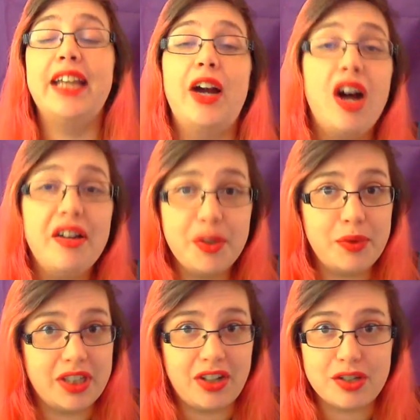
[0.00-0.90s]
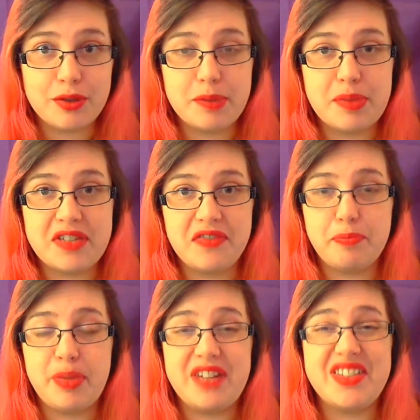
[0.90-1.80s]
Now, Harvey Wilcox was a
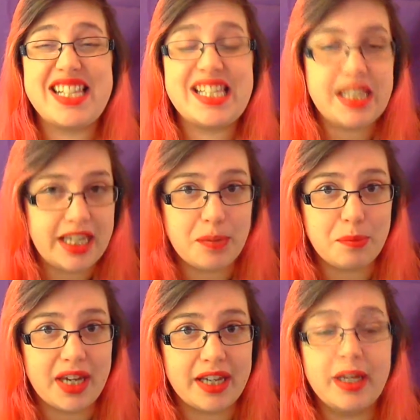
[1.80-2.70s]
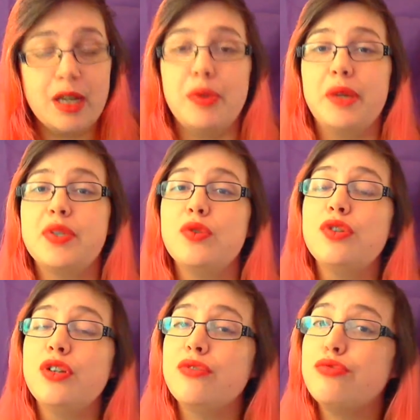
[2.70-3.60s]
bit of a sneaky man, but he was
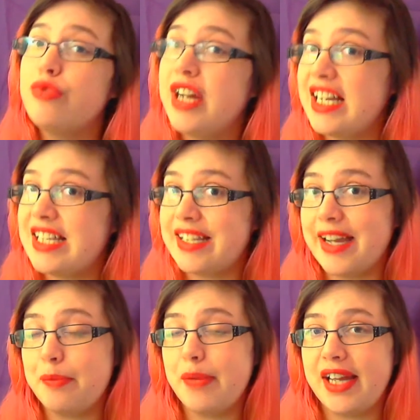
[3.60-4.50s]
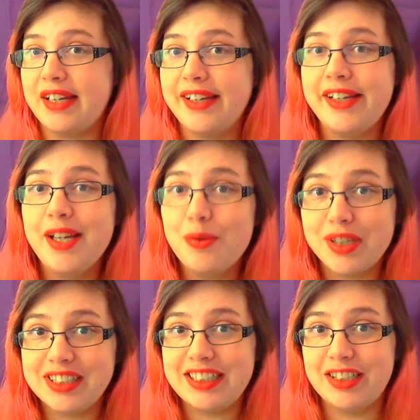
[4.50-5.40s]
also a real estate man and he
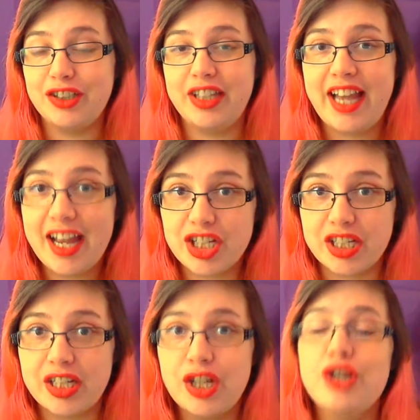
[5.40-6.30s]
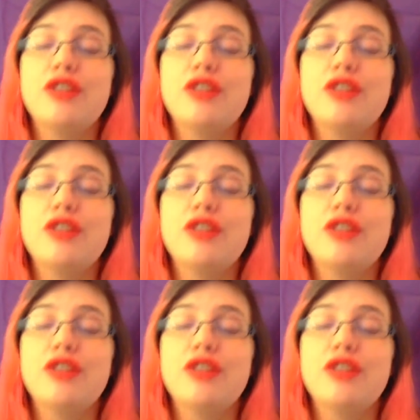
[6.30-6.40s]
wanted in on the action.